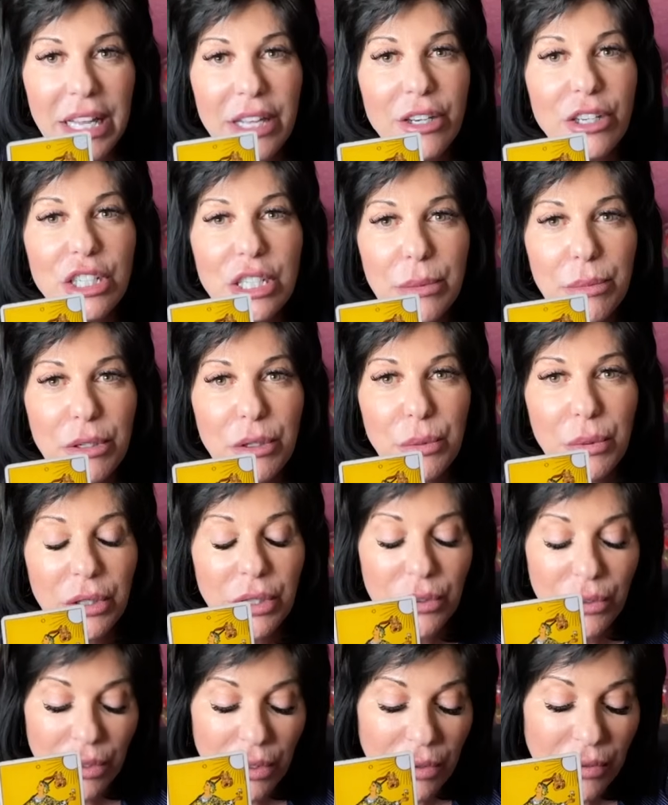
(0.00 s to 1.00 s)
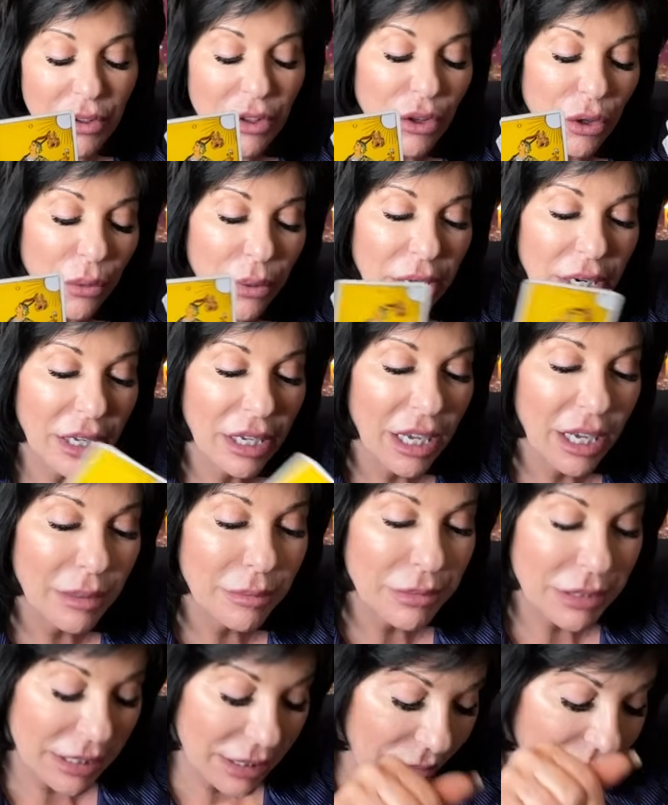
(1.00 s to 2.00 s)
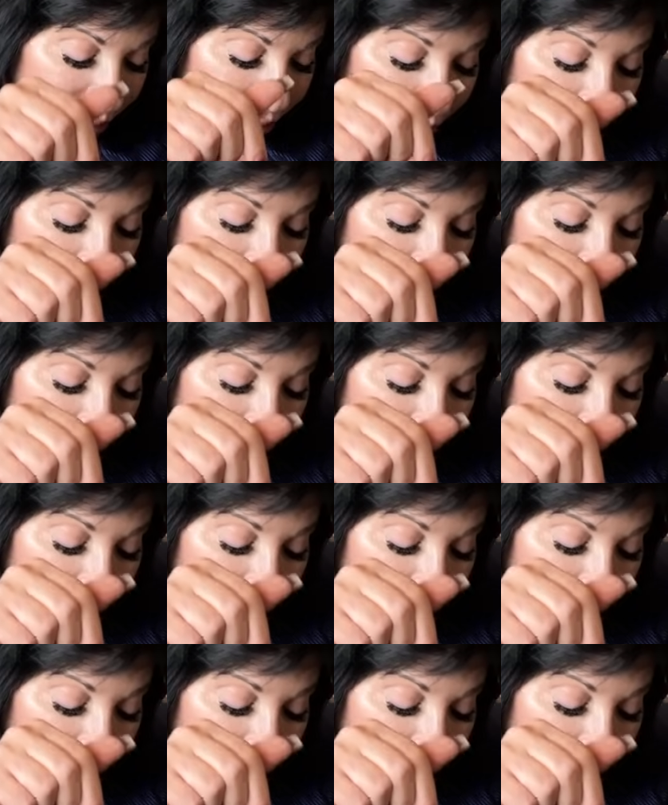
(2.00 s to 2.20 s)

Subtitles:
energy between the two of you, the Queen of Cups.